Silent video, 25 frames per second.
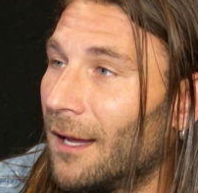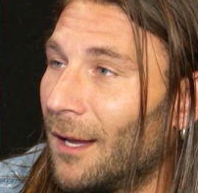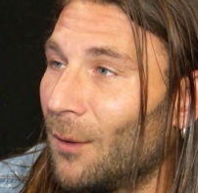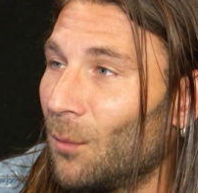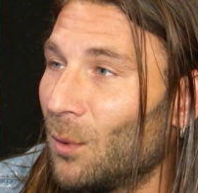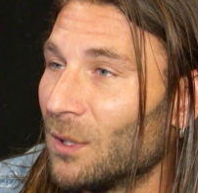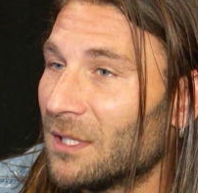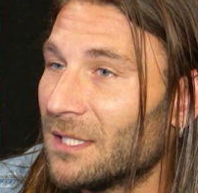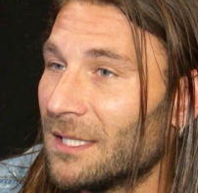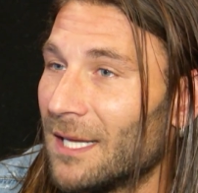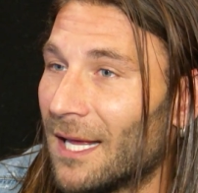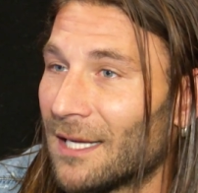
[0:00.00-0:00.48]

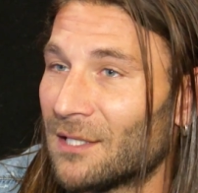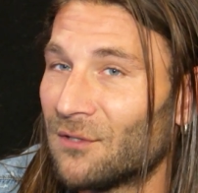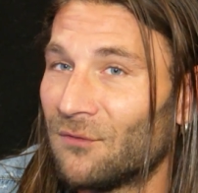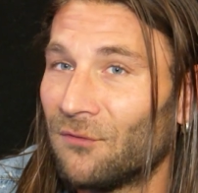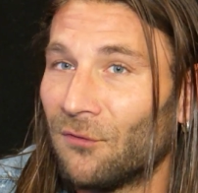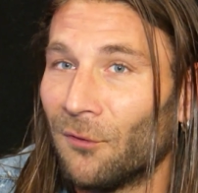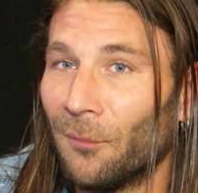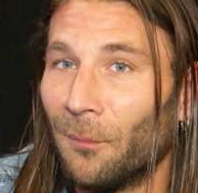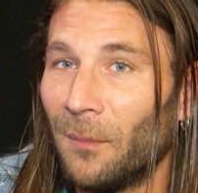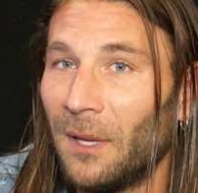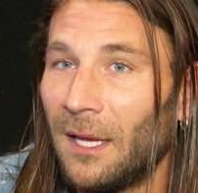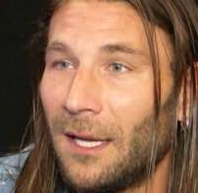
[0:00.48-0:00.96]
And what's next
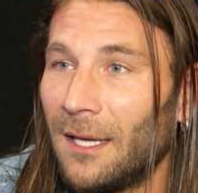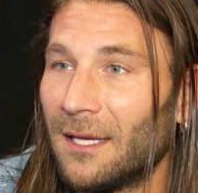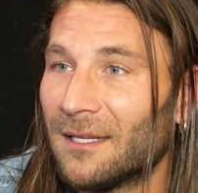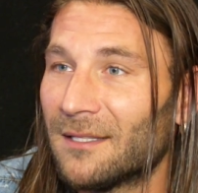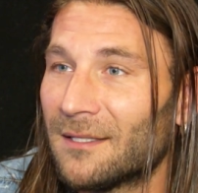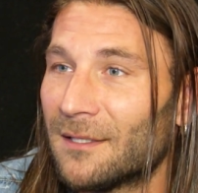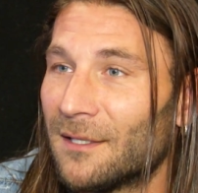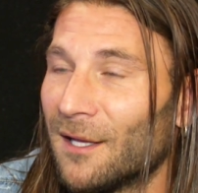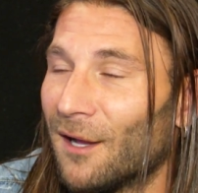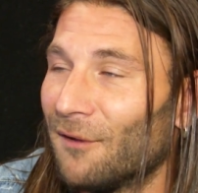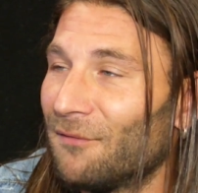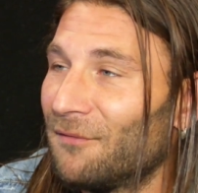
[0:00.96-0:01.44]
for me
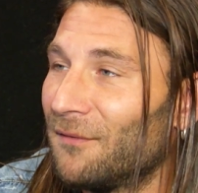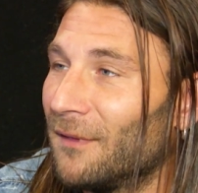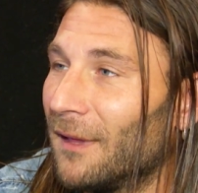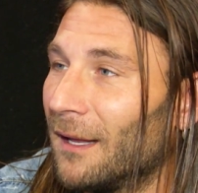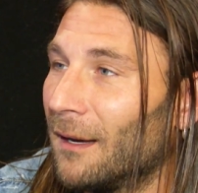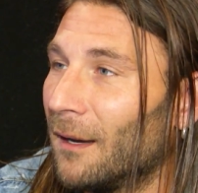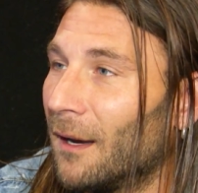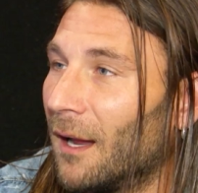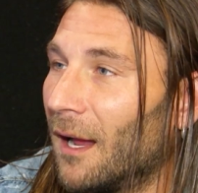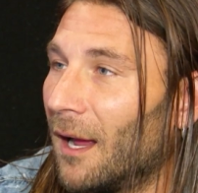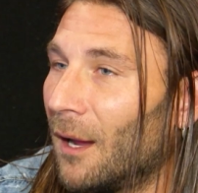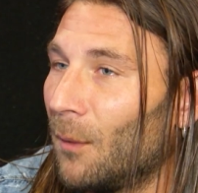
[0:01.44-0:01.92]
is stuff
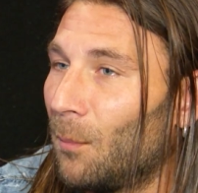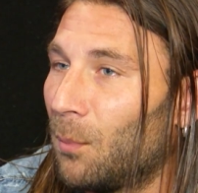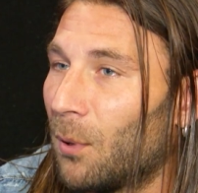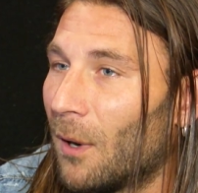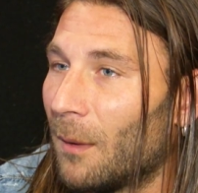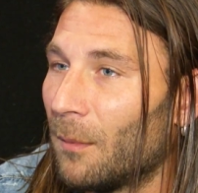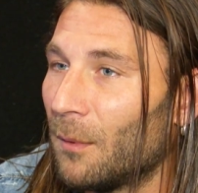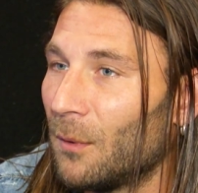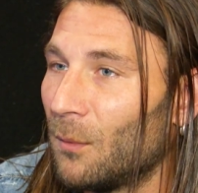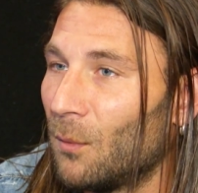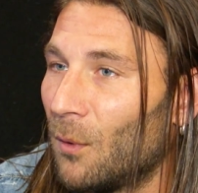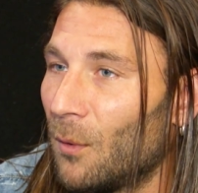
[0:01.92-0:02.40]
that I
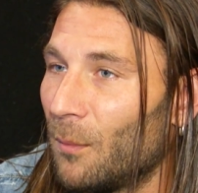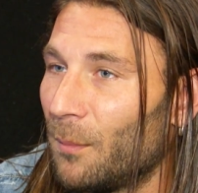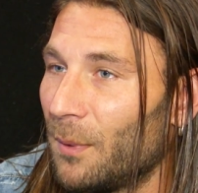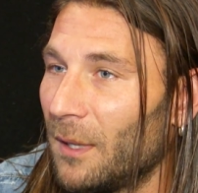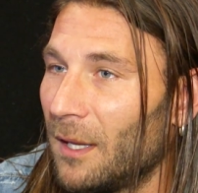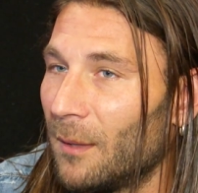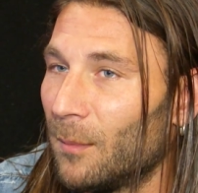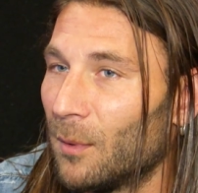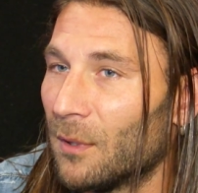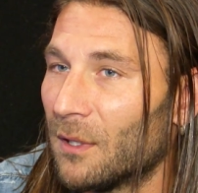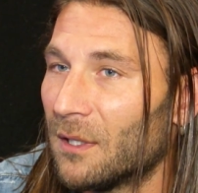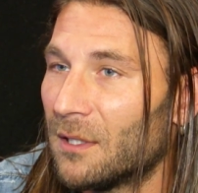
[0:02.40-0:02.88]
probably won't
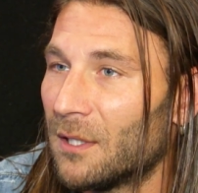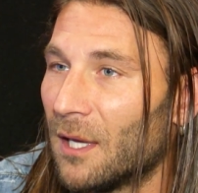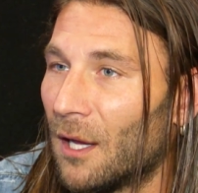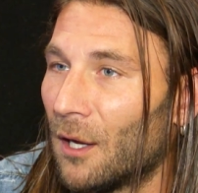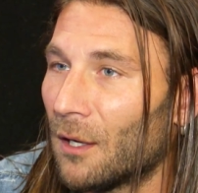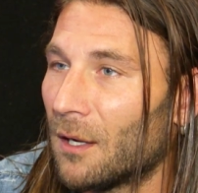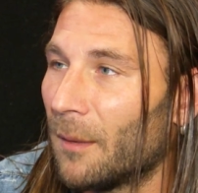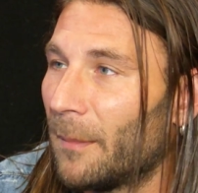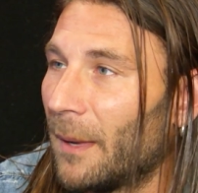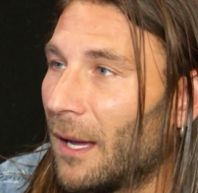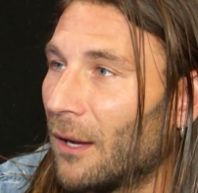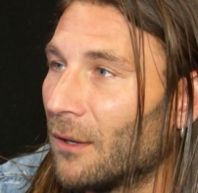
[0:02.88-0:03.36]
be able to
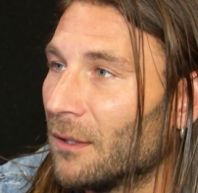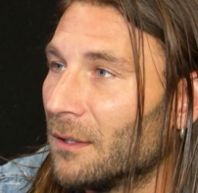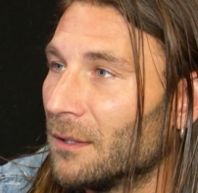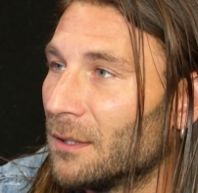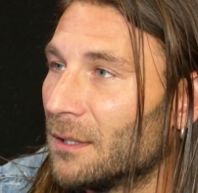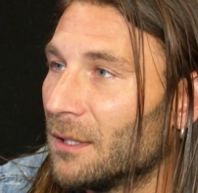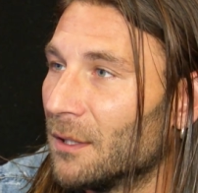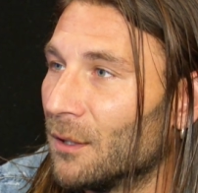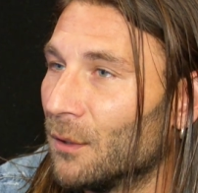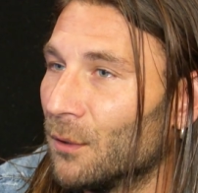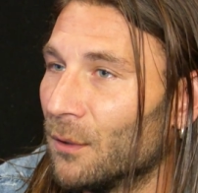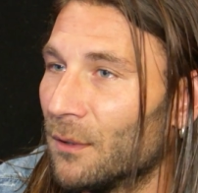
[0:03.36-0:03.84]
talk about
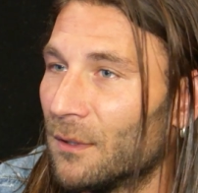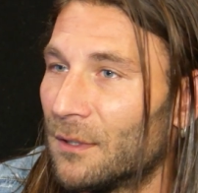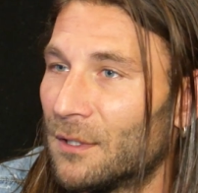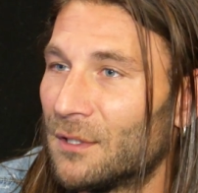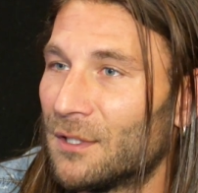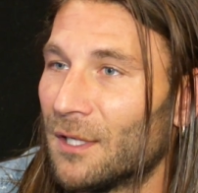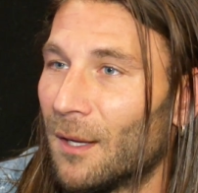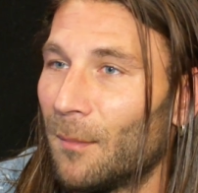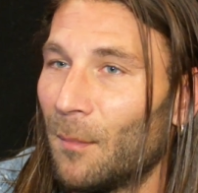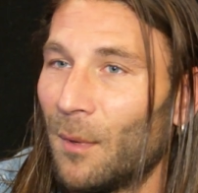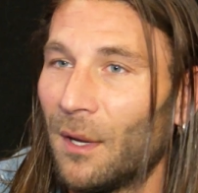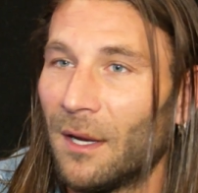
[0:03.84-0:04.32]
until
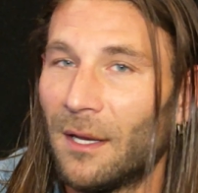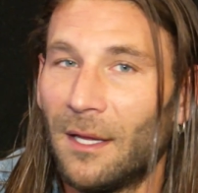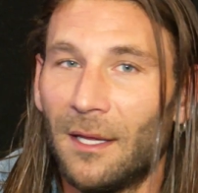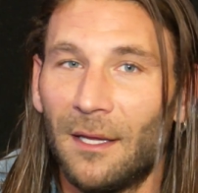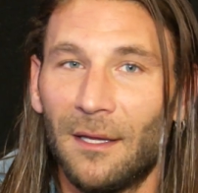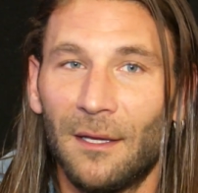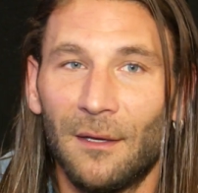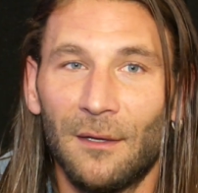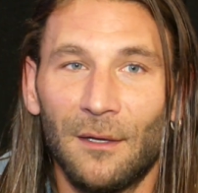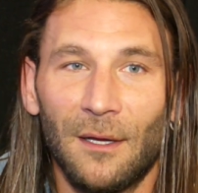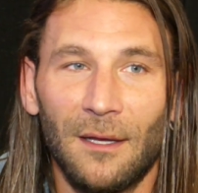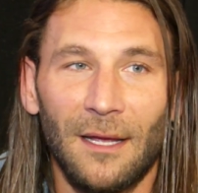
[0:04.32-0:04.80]

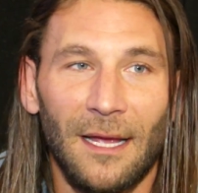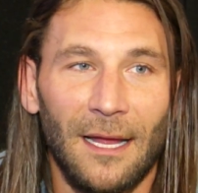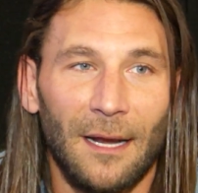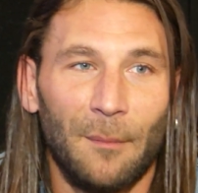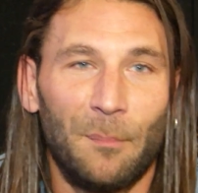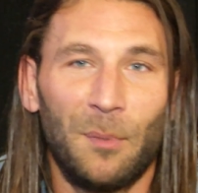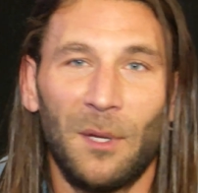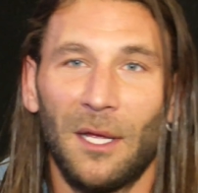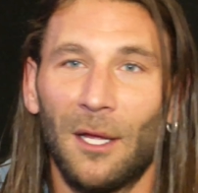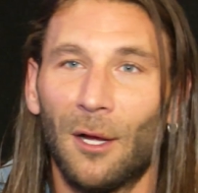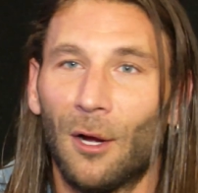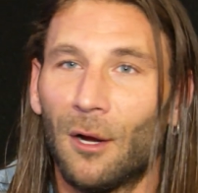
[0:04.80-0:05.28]
somebody at
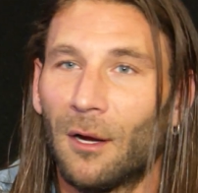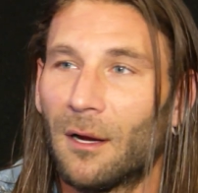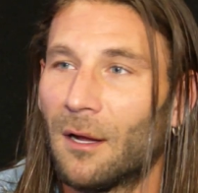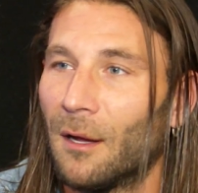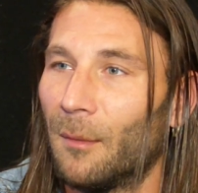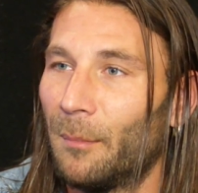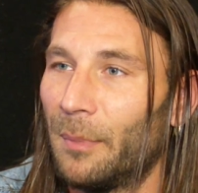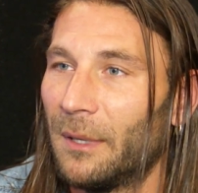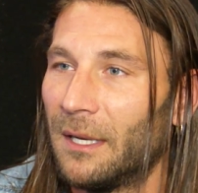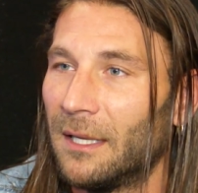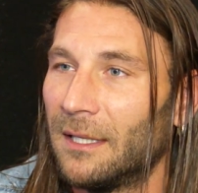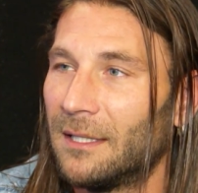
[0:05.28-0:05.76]
a P R
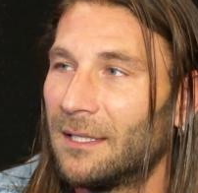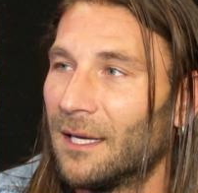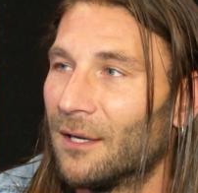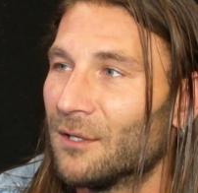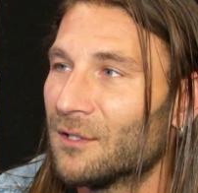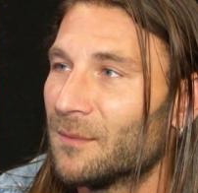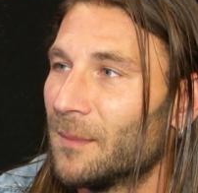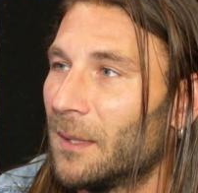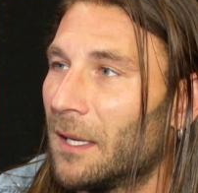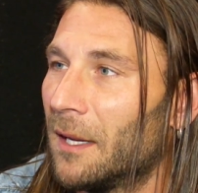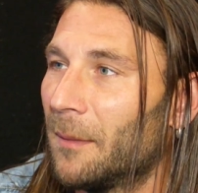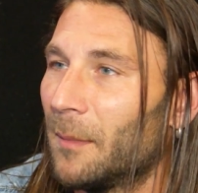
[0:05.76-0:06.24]
company
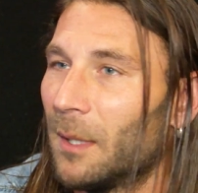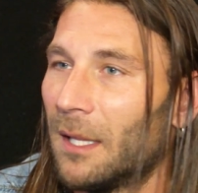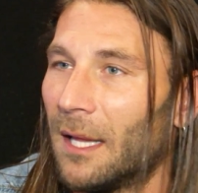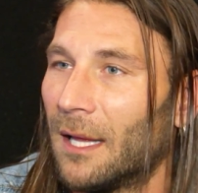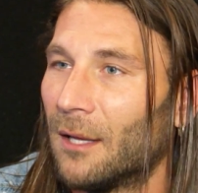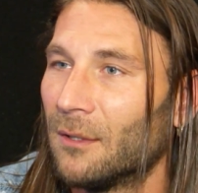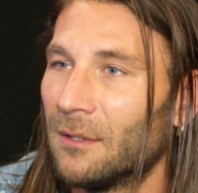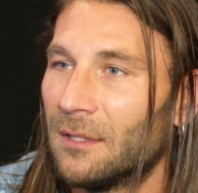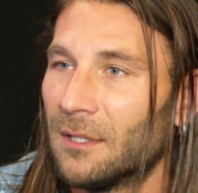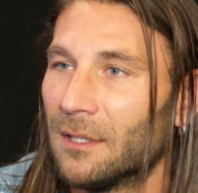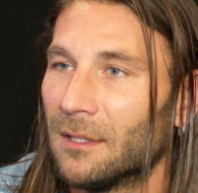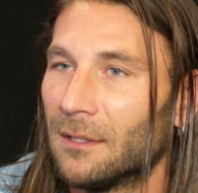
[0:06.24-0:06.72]
tells me I'm
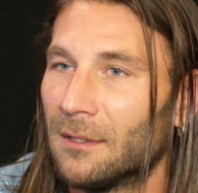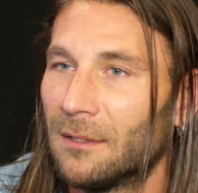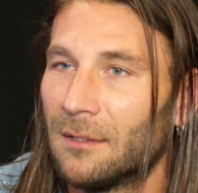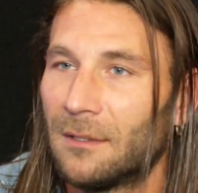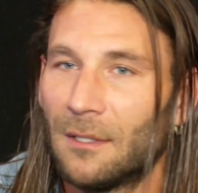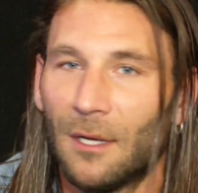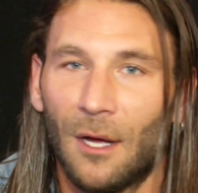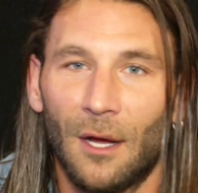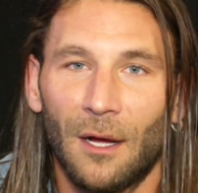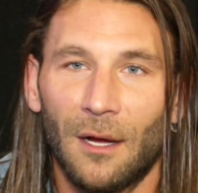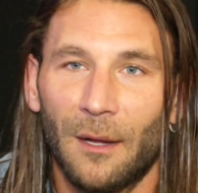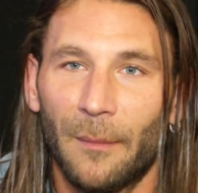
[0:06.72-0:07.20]
allowed to
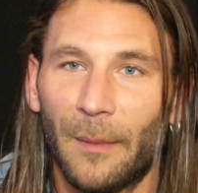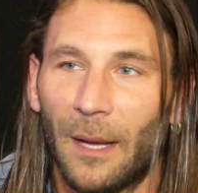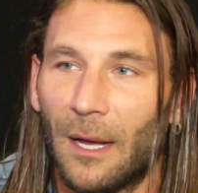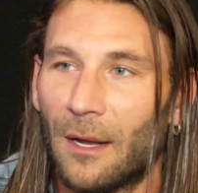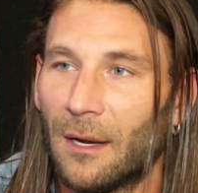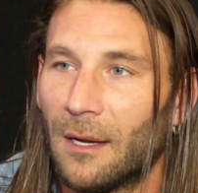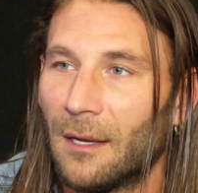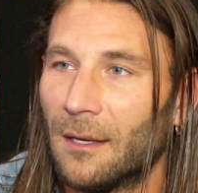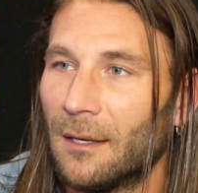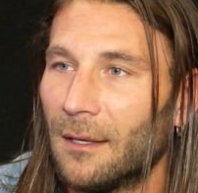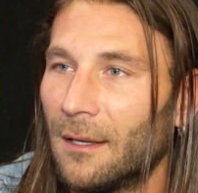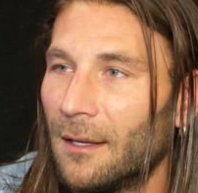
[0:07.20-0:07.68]
talk
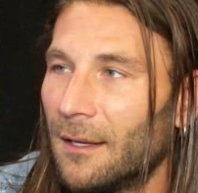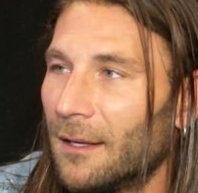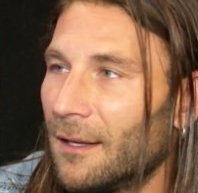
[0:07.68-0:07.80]
about it.